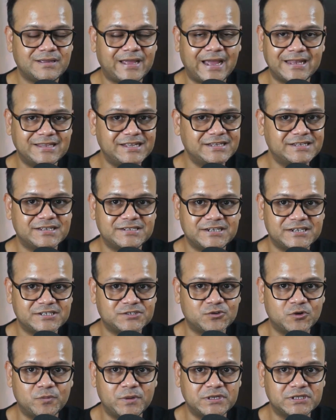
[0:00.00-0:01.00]
And these agents
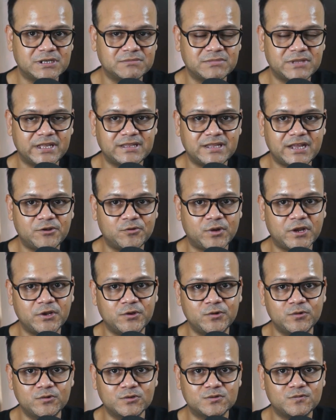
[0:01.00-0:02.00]
could be something that you can
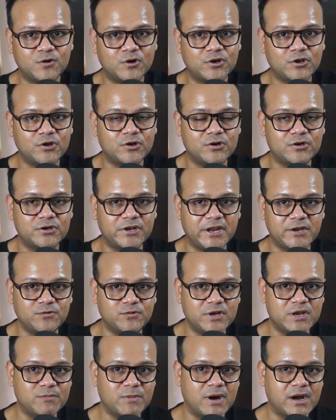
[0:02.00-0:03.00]
use for your
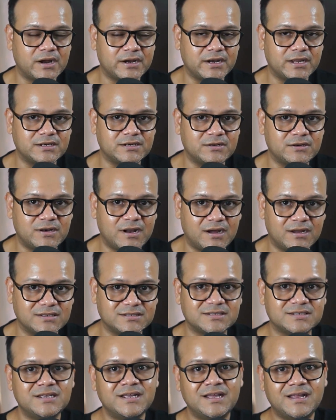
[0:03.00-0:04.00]
day-to-day marketing
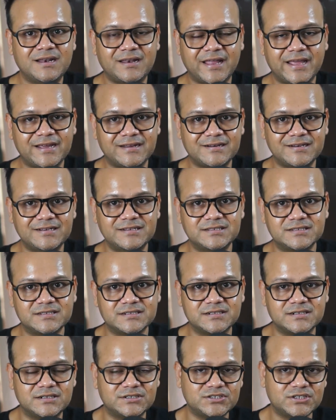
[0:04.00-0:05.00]
tasks like
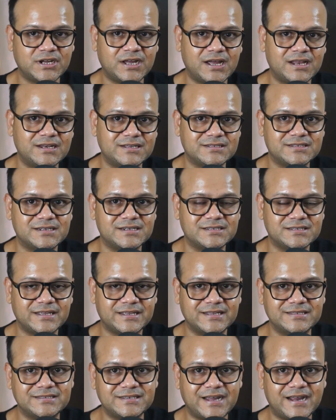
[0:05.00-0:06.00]
research, analysis,
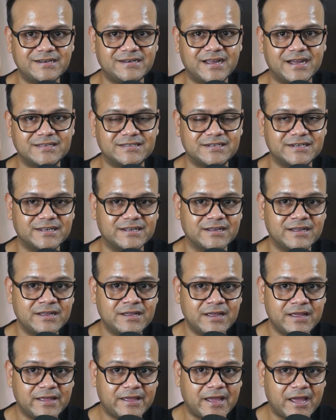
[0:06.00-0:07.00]
insight gathering,
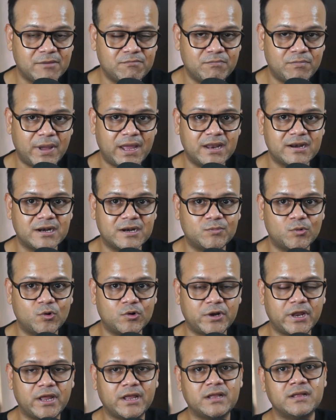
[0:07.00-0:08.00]
campaign
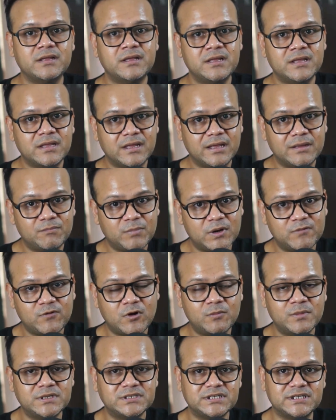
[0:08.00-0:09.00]
reporting,
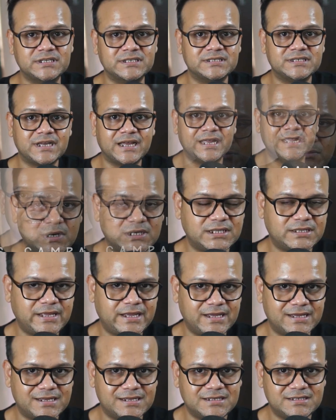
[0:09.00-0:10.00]
performance insight. The
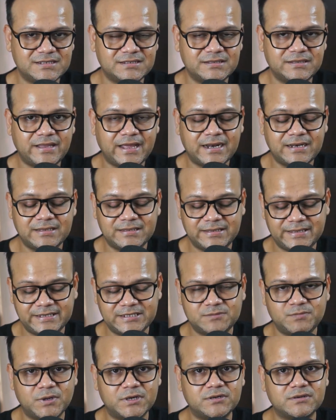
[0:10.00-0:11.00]
thing is that
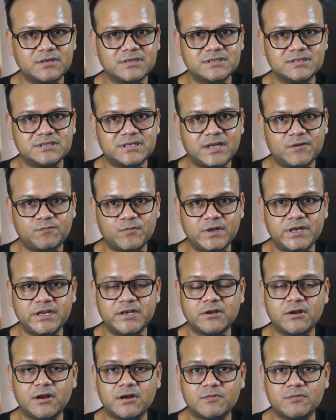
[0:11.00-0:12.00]
this particular step will need a lot of